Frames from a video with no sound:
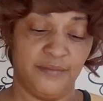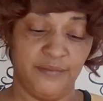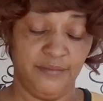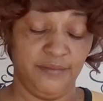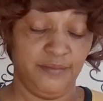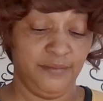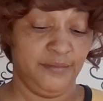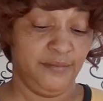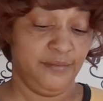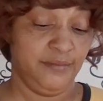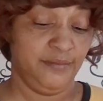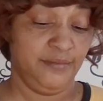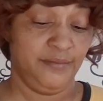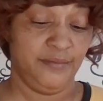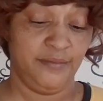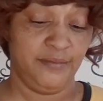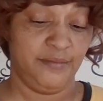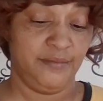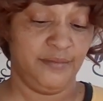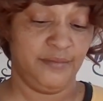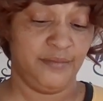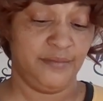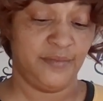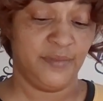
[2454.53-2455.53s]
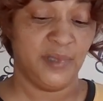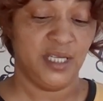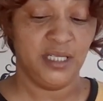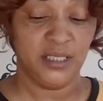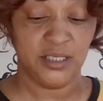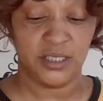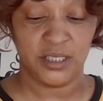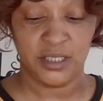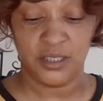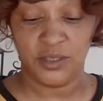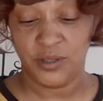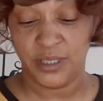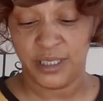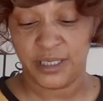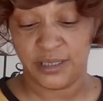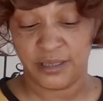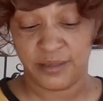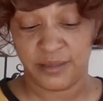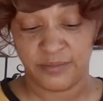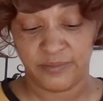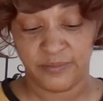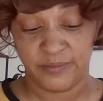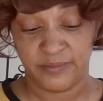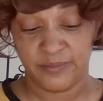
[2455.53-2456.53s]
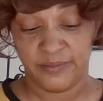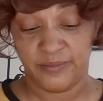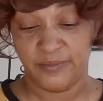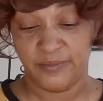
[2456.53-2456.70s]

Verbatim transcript: Mm. That shit crazy.